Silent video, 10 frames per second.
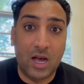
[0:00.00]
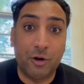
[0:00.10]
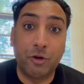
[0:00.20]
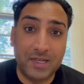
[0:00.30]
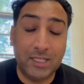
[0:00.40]

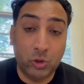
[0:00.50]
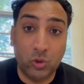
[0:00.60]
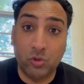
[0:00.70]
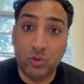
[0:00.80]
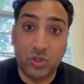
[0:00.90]

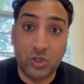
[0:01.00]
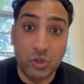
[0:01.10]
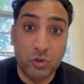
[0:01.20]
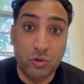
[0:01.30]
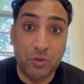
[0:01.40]
credentials
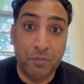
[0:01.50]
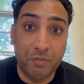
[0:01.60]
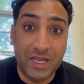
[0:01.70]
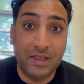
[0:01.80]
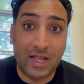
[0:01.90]
to
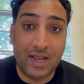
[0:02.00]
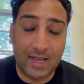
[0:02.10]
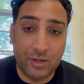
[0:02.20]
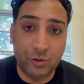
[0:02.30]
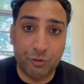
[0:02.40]
meet that
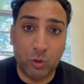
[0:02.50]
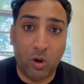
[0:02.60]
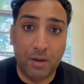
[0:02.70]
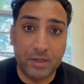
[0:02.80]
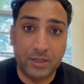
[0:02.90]
lender's
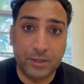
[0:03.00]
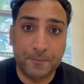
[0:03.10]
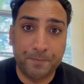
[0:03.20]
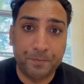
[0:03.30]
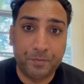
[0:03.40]
requirements.
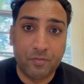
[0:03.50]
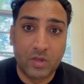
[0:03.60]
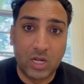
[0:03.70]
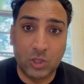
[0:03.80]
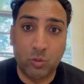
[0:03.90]

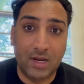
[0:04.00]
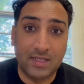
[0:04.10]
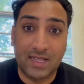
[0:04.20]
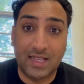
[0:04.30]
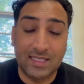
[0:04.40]
As well
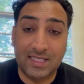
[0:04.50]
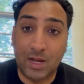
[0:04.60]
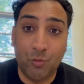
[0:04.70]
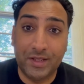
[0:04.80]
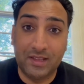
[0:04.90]
as that, the
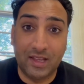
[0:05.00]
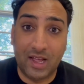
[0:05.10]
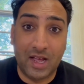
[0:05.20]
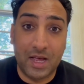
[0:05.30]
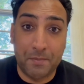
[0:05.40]
same with
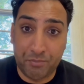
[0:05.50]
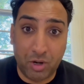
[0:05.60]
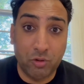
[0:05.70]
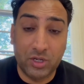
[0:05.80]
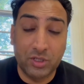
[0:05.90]

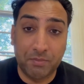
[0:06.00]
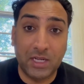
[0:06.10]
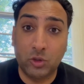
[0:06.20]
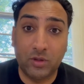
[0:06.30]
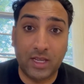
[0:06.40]
brokers.
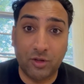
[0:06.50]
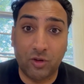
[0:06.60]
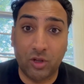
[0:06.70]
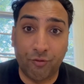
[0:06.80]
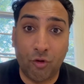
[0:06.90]
Make sure that you've
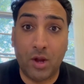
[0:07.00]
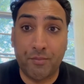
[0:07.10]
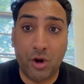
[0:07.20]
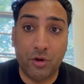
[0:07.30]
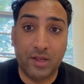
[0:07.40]
got the
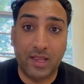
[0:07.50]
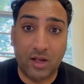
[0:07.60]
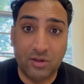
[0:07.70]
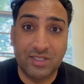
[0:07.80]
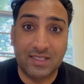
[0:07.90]
right broker
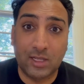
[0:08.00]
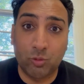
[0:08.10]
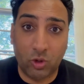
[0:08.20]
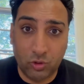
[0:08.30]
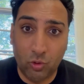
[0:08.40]
that understands
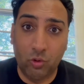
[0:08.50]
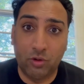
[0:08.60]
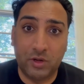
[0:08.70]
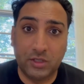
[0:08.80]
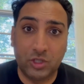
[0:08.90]
what you're
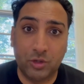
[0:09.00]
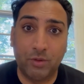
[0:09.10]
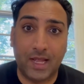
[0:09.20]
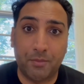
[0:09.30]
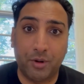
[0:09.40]
looking to do
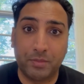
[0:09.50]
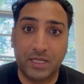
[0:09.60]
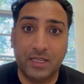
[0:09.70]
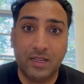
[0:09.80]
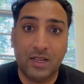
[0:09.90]
with that
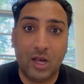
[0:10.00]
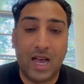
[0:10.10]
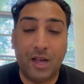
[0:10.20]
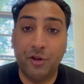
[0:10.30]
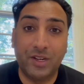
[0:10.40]
property,
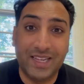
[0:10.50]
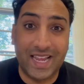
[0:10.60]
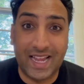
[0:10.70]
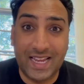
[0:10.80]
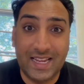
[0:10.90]
how you're going to
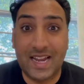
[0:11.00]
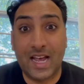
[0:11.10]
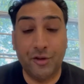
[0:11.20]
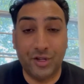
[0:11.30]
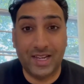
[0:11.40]
get in,
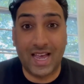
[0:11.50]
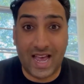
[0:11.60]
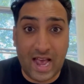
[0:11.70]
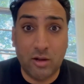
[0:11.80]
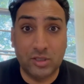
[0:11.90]
how you're going to get
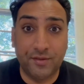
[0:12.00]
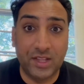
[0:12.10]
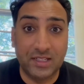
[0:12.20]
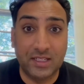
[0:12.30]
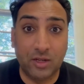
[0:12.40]
out of
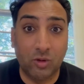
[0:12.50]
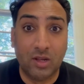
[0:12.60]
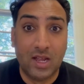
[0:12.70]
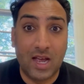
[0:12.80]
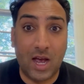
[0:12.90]
the
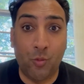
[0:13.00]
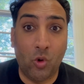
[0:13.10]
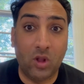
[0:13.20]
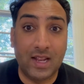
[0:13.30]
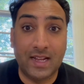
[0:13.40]
deal, and
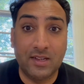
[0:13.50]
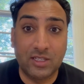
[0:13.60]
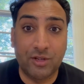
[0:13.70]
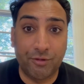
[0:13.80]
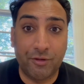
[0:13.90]
what
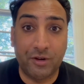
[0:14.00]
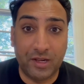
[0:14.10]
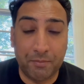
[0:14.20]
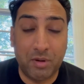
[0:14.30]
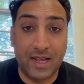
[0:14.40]
lenders are
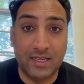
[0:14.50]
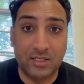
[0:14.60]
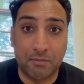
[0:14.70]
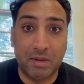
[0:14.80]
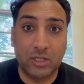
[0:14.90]
in
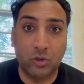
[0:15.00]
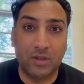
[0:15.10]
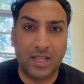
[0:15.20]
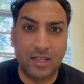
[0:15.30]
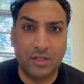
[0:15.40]
place, and make sure
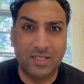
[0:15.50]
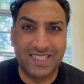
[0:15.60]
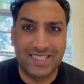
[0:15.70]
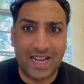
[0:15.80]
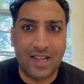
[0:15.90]
that they
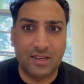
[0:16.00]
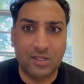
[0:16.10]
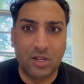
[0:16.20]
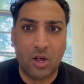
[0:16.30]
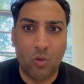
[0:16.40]

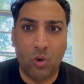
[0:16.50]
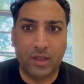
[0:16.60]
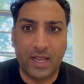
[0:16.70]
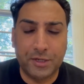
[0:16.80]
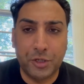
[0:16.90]
understand
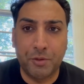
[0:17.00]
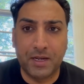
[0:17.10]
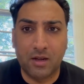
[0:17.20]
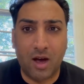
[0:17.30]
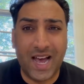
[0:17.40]
what they're
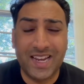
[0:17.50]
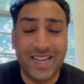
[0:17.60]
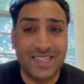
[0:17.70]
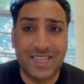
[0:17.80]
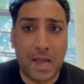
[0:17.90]
doing. I had an
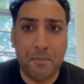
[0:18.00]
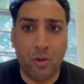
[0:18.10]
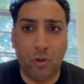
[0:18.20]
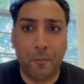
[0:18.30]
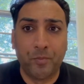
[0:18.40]

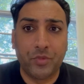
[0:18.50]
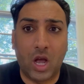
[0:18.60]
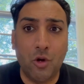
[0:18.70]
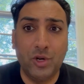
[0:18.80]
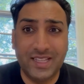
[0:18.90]
example
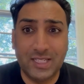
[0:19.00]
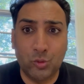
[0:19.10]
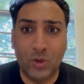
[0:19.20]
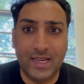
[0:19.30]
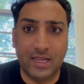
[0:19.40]
only
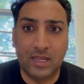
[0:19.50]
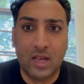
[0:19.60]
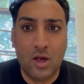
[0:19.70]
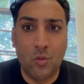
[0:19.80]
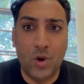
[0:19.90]
this week
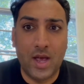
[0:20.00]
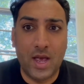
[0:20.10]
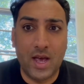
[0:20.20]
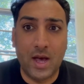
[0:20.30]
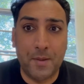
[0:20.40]

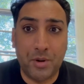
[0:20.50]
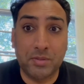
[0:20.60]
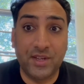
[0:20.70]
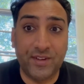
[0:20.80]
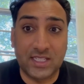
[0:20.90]
where a
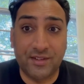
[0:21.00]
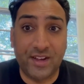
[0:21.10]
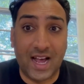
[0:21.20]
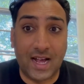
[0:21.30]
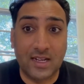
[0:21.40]
property investor of
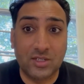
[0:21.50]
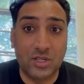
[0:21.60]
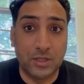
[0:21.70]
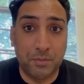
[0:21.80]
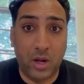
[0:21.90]
ours
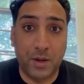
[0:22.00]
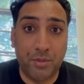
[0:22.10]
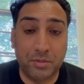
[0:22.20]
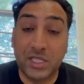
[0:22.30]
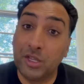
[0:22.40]
is buying a
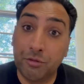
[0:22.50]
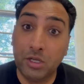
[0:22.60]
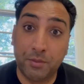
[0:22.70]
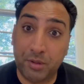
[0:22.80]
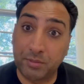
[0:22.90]
property
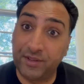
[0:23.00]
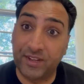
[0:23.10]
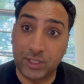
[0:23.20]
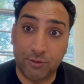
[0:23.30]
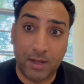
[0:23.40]
through the property
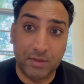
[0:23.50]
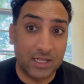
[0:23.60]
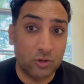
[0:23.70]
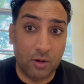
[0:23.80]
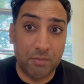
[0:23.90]
investor app.
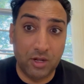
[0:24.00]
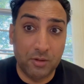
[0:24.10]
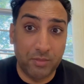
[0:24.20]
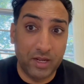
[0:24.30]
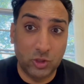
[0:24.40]
That's not a
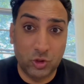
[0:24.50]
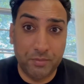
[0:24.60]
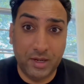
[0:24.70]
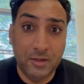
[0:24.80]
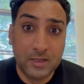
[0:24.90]
plug, but it
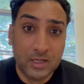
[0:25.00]
should be.